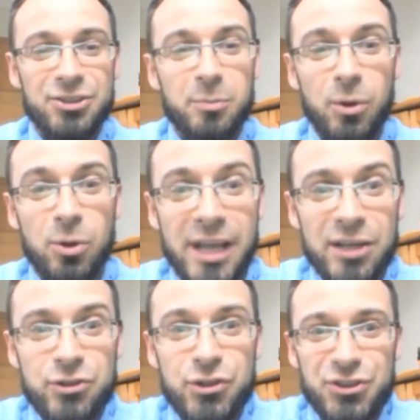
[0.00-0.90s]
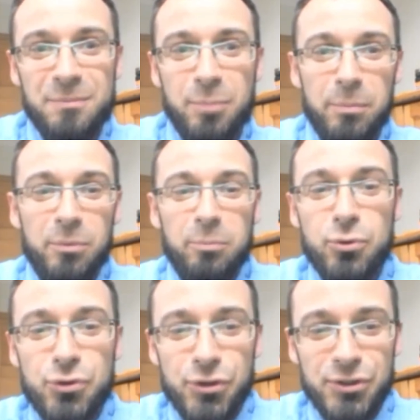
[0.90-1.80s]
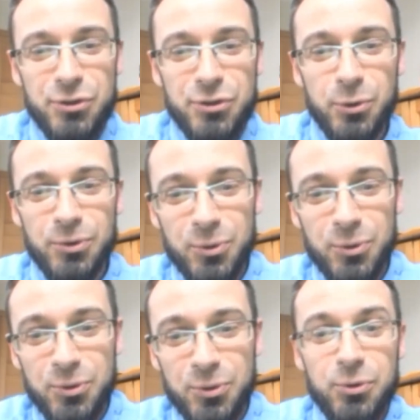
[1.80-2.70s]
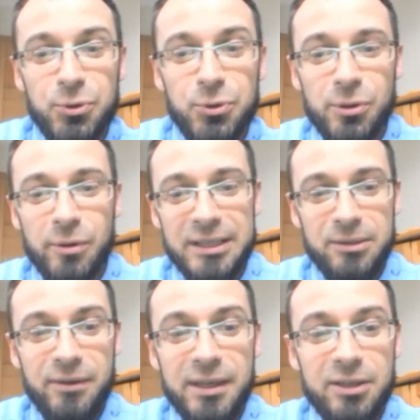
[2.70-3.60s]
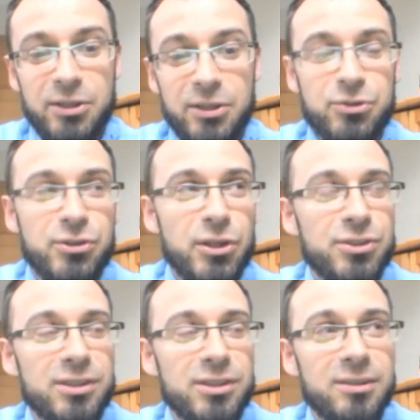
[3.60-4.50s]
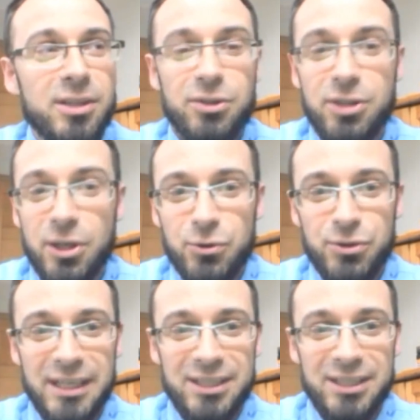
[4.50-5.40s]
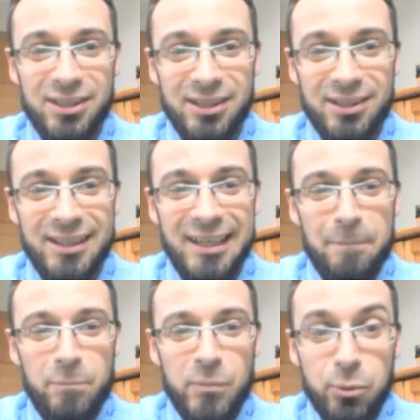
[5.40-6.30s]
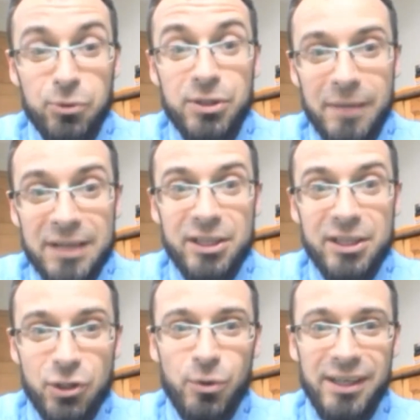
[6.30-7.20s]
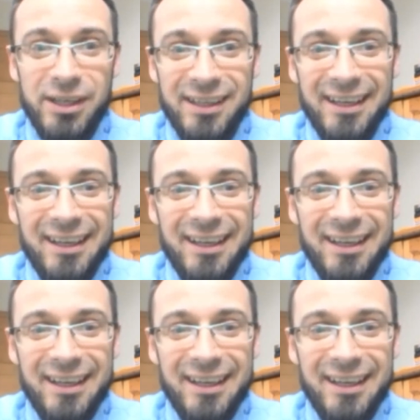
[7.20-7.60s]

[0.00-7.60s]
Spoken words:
nudges, pushes to do the right thing, not those that put the mandatory.